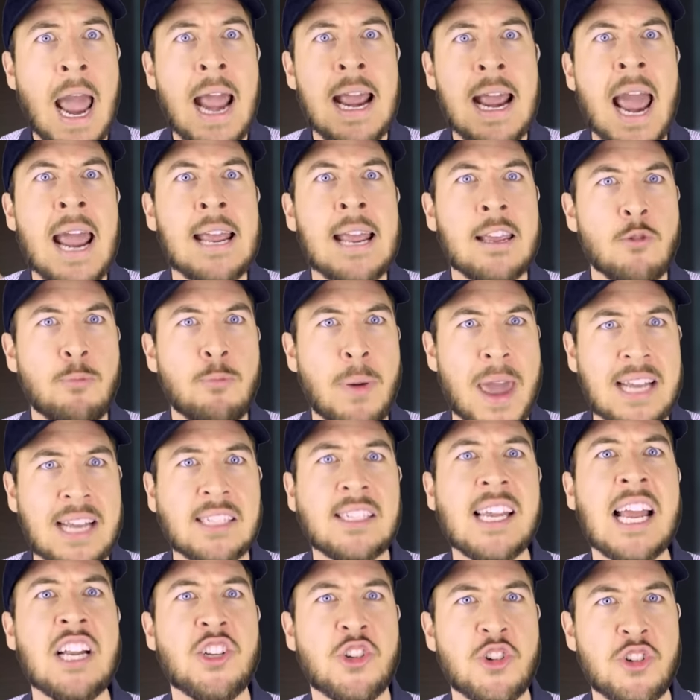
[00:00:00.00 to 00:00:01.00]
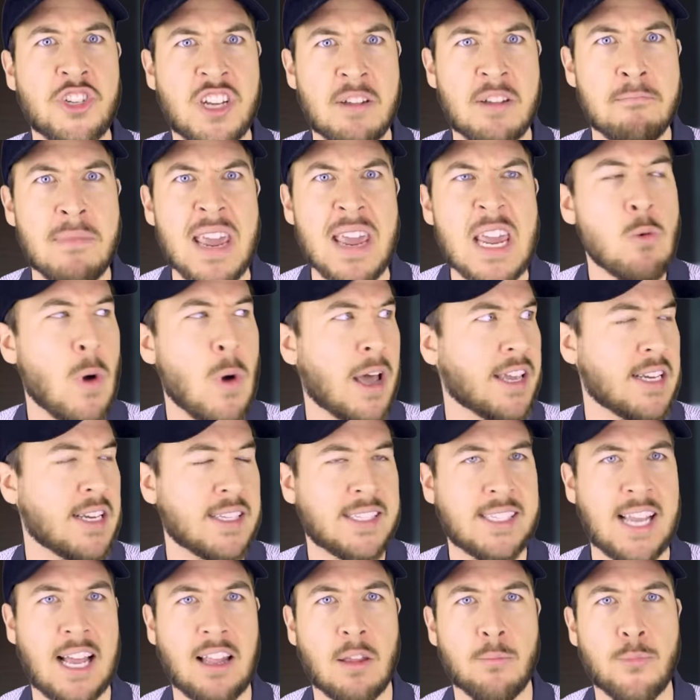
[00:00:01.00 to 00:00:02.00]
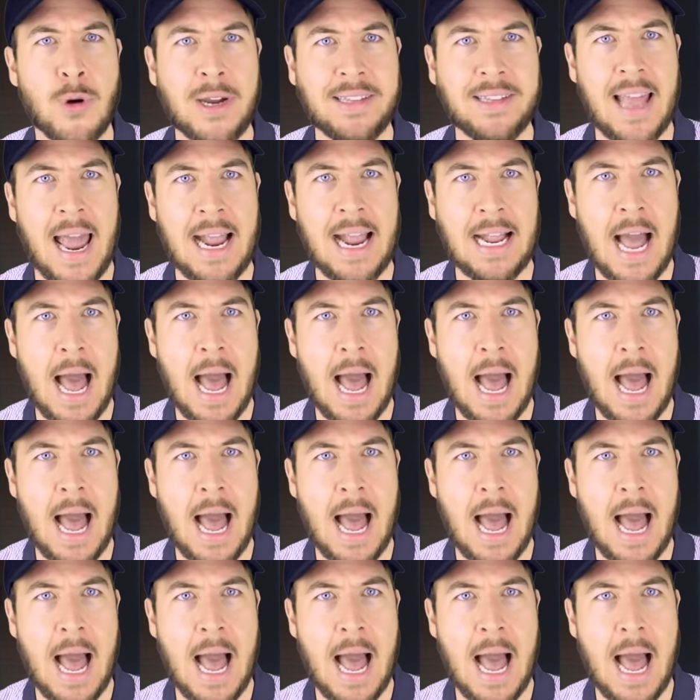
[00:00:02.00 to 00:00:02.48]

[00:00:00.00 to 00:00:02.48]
Hey, you pay attention to me while you celebrate that